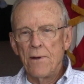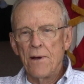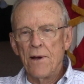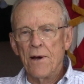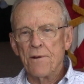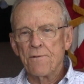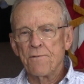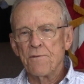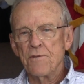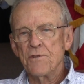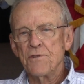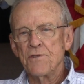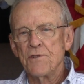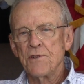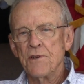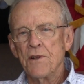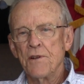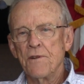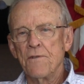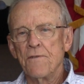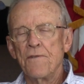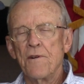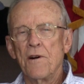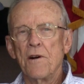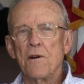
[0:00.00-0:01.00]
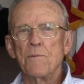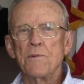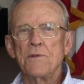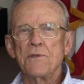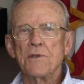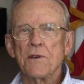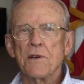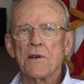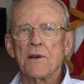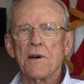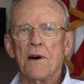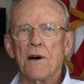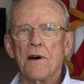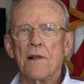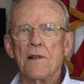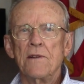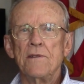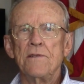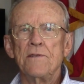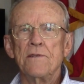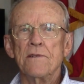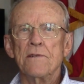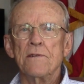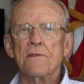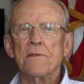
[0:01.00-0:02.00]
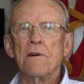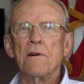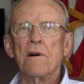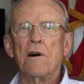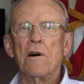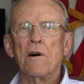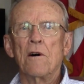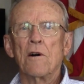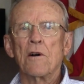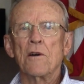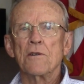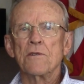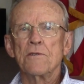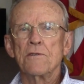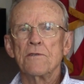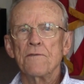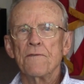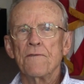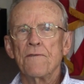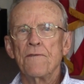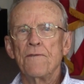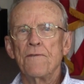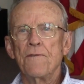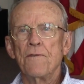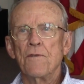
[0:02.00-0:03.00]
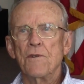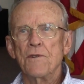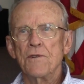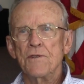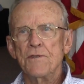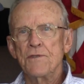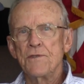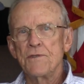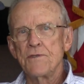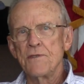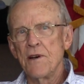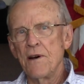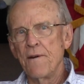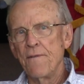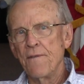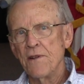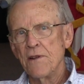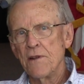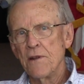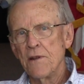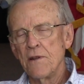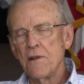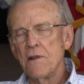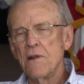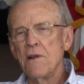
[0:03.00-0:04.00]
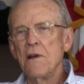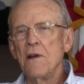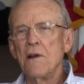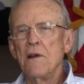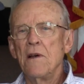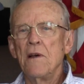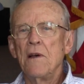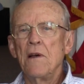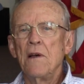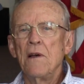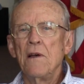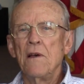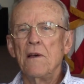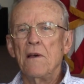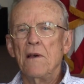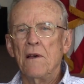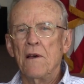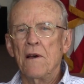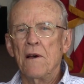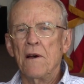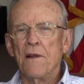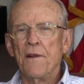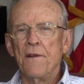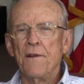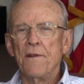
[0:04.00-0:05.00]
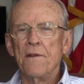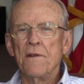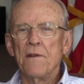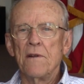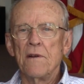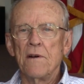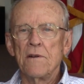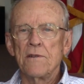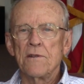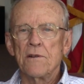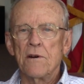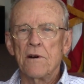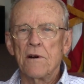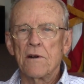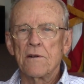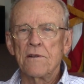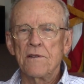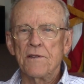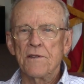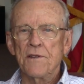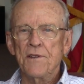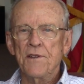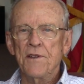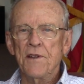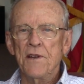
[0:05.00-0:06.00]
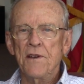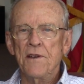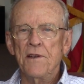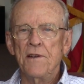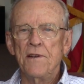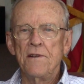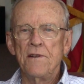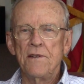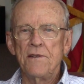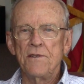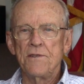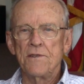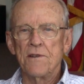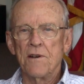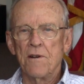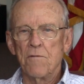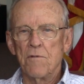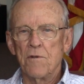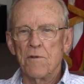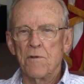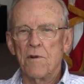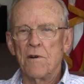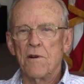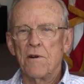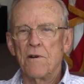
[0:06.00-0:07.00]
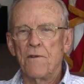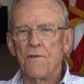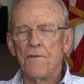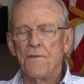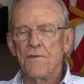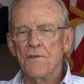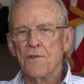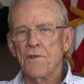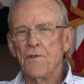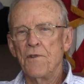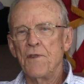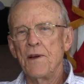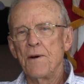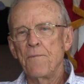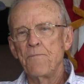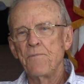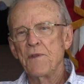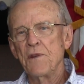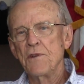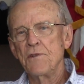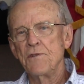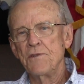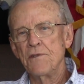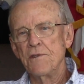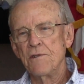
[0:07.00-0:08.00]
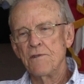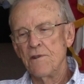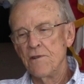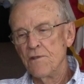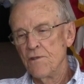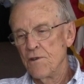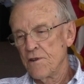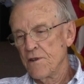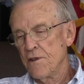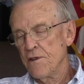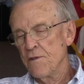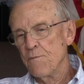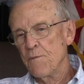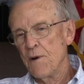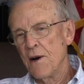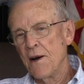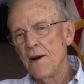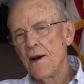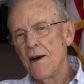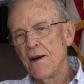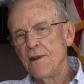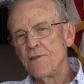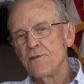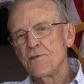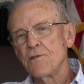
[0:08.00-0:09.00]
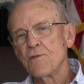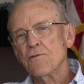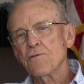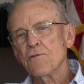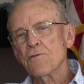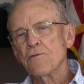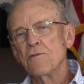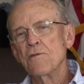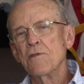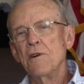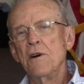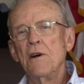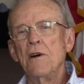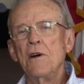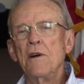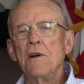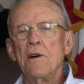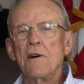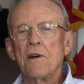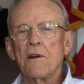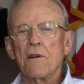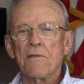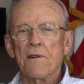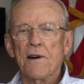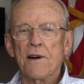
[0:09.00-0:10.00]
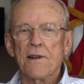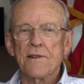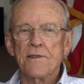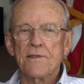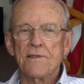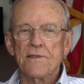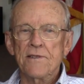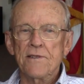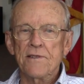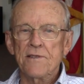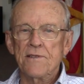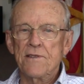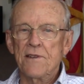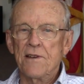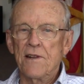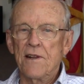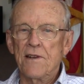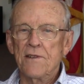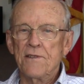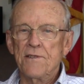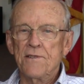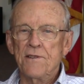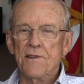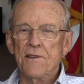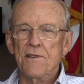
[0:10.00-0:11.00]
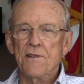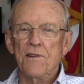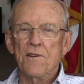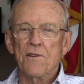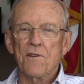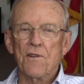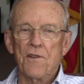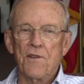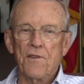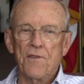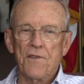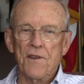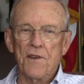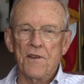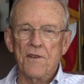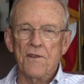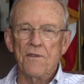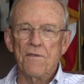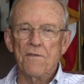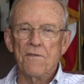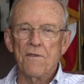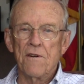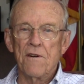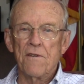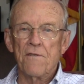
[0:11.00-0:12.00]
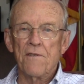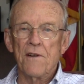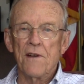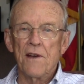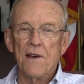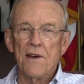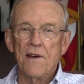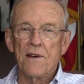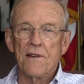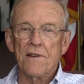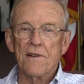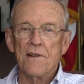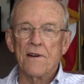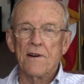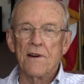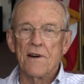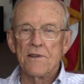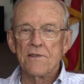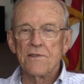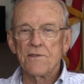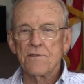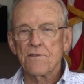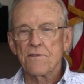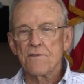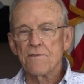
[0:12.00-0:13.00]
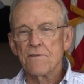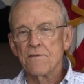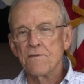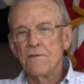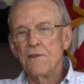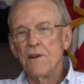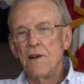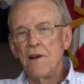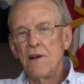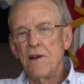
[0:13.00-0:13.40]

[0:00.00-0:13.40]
entrance into pharmacy college in August of 47. And I talked to the dean. He said, well, we're all filled up this year. He looked at my high school credits and he said, I see the only thing you ever had in high school